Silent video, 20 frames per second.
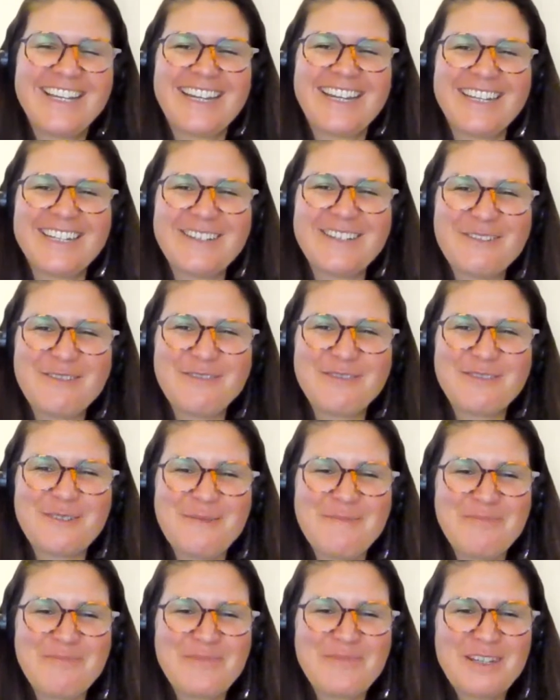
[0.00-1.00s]
kind of
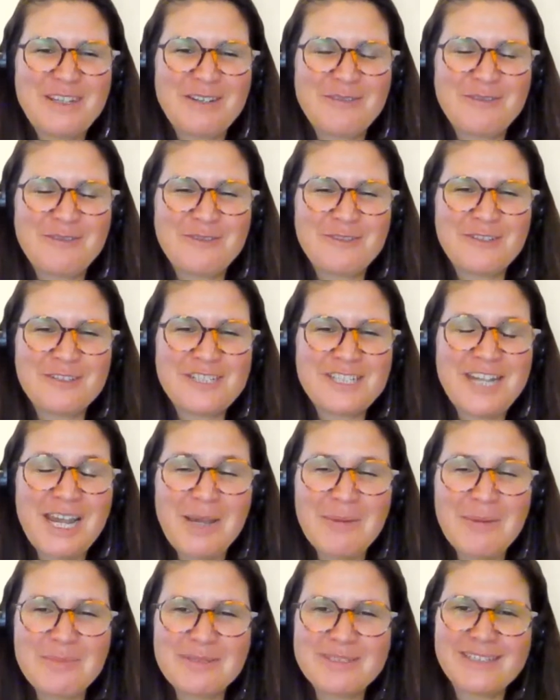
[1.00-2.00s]
uh, of uh,
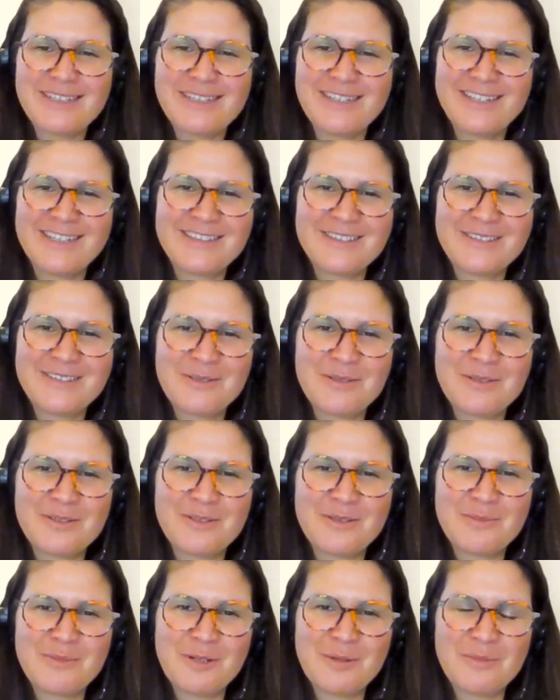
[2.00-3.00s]
shapes in the
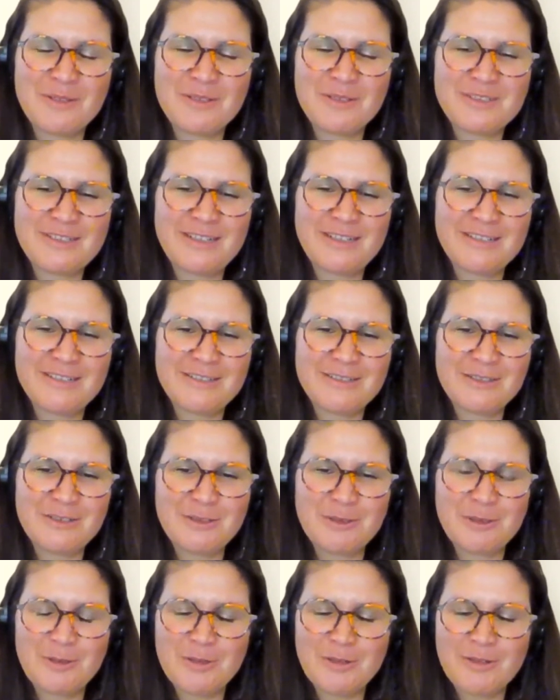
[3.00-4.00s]
the moment, and you
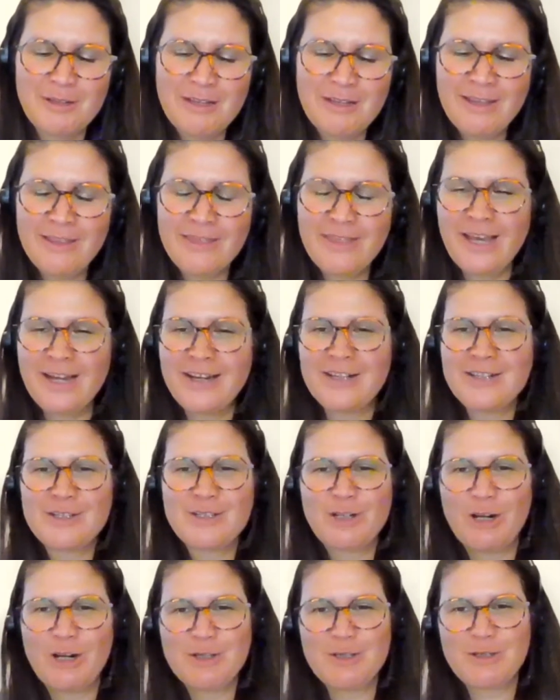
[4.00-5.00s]
know then
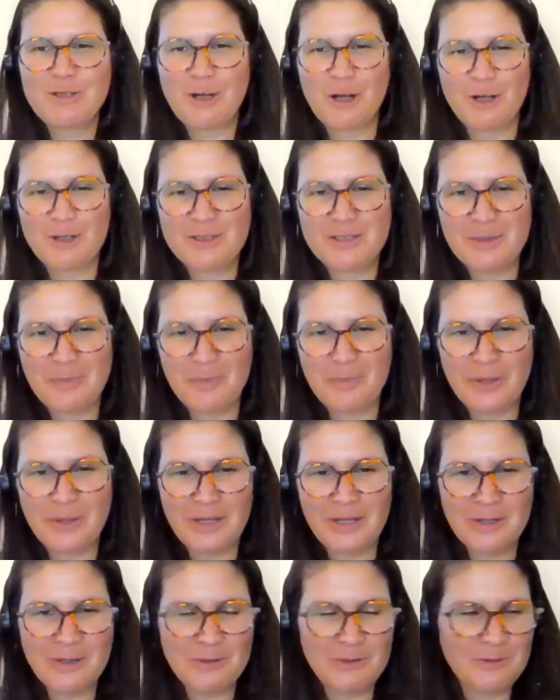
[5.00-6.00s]
starts
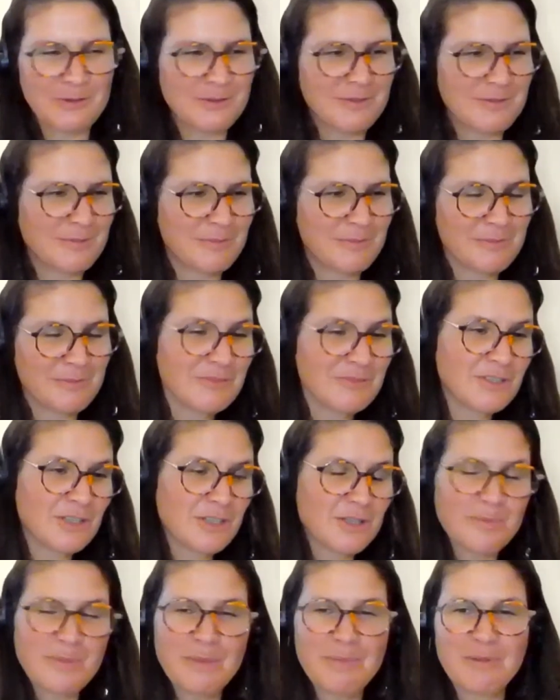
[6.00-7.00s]
gossiping, you know,
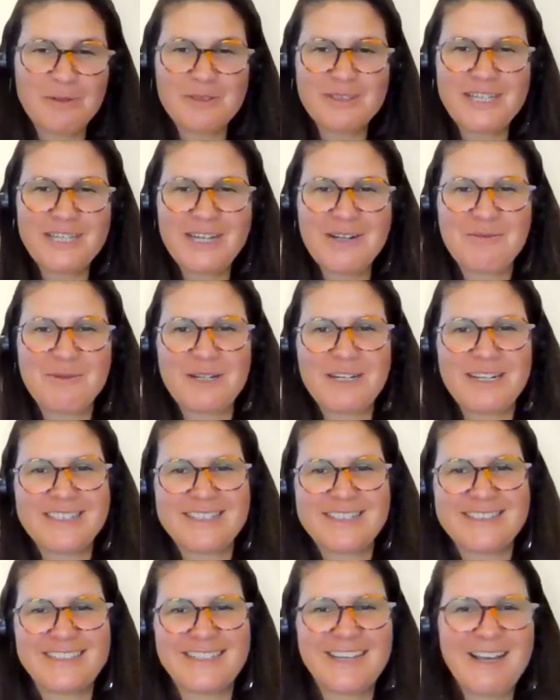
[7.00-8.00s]
just people take what
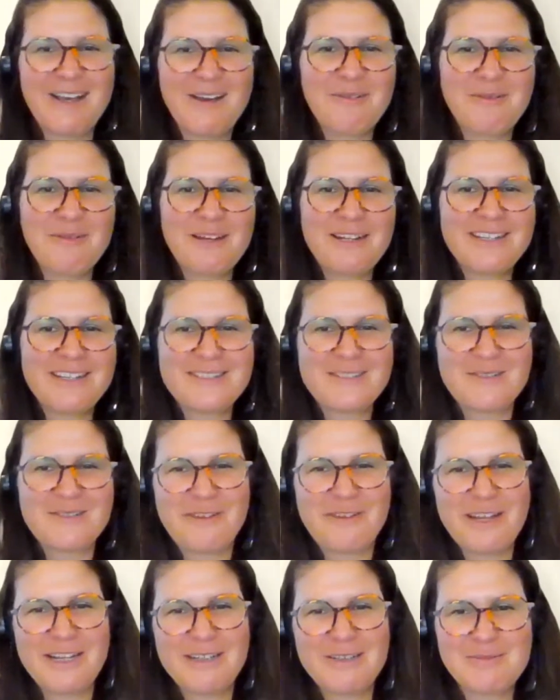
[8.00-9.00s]
is uh, what is
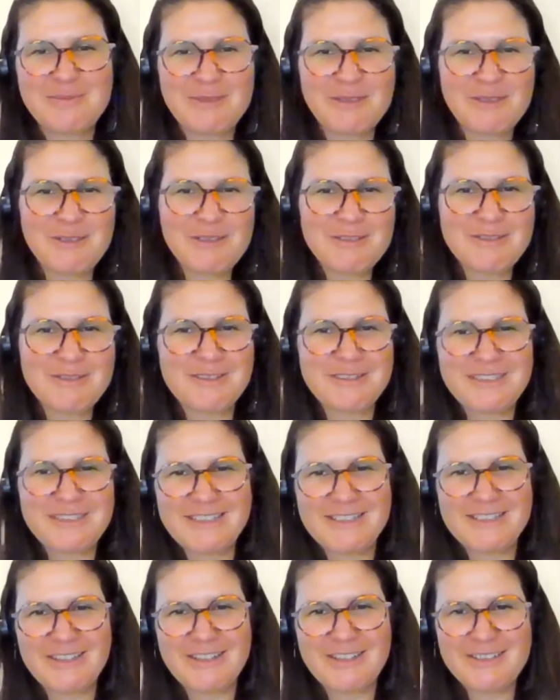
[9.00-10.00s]
available to
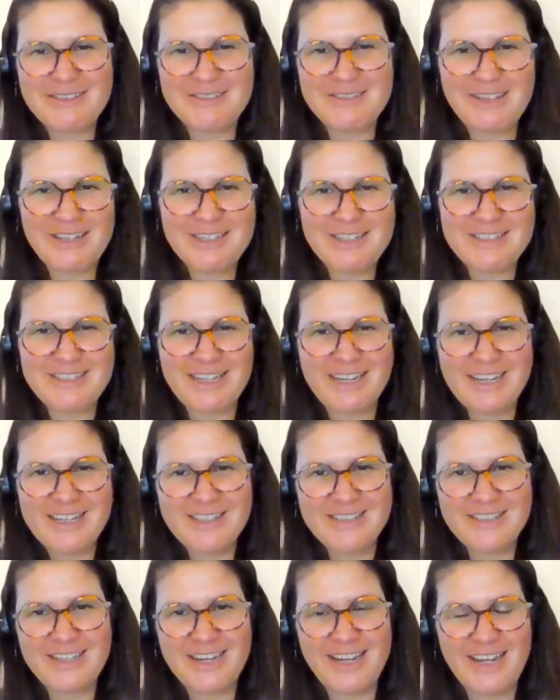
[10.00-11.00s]
discuss to
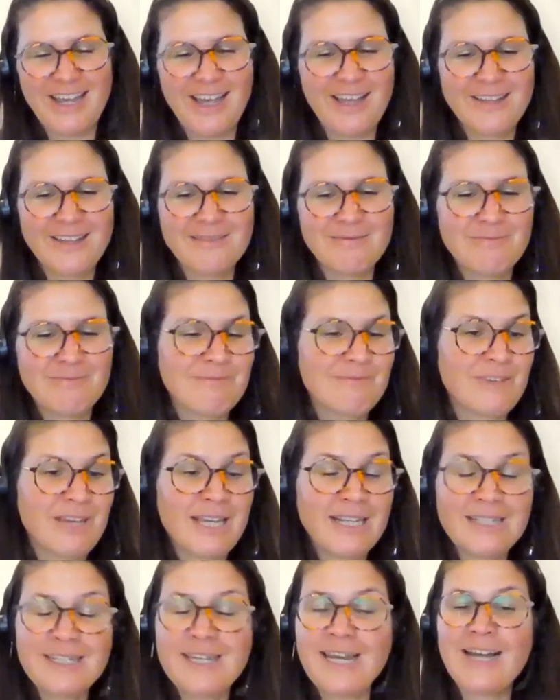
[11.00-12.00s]
exchange and
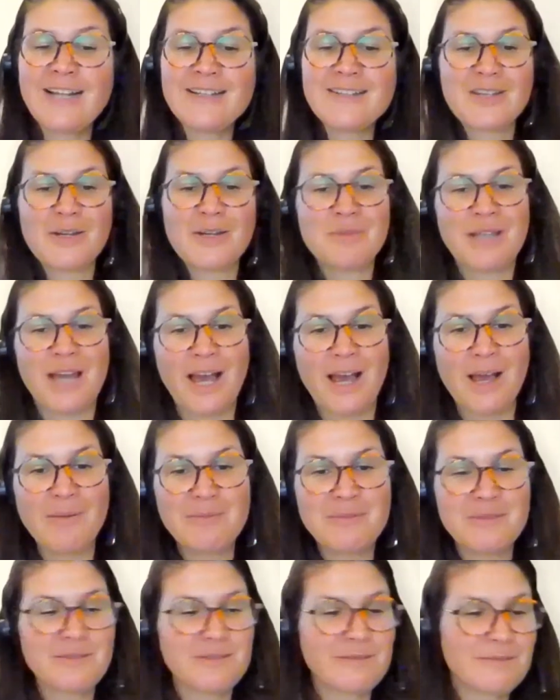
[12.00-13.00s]
it can
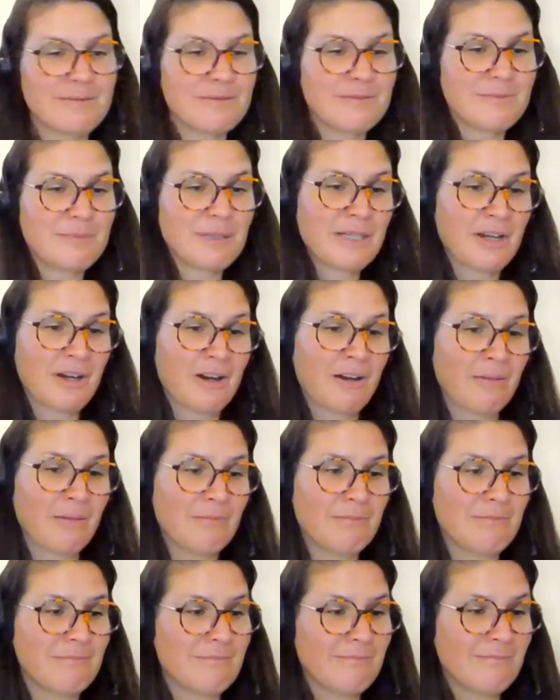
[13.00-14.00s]
sometimes
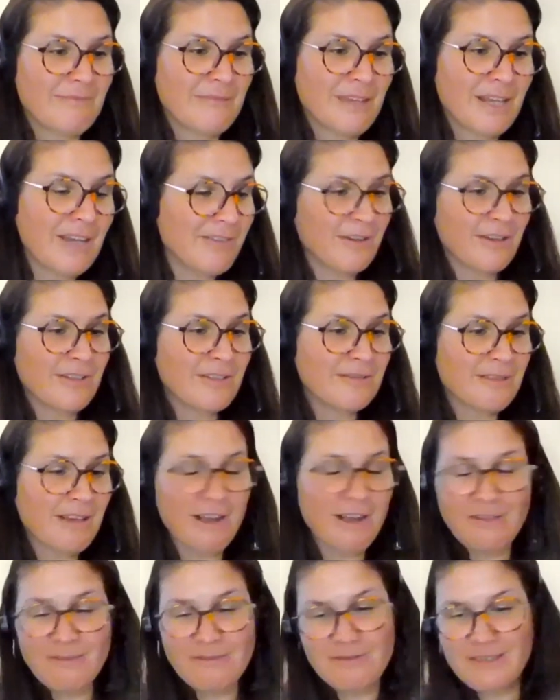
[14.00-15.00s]
become even
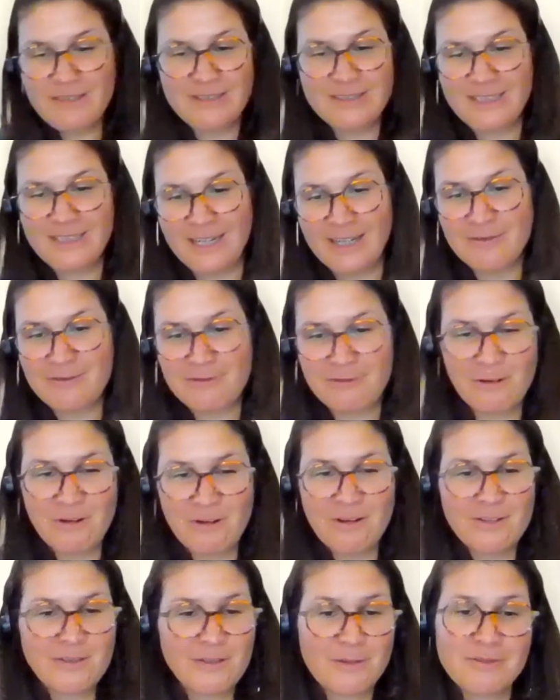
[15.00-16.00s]
conflicting
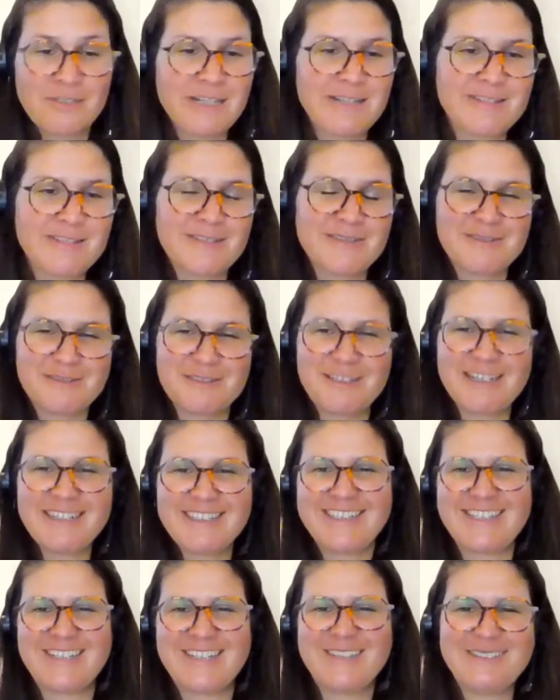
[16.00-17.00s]
for no reason
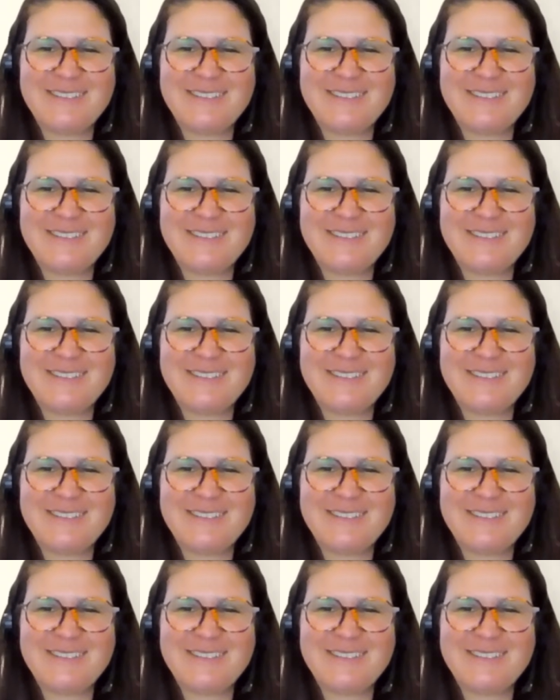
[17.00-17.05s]
right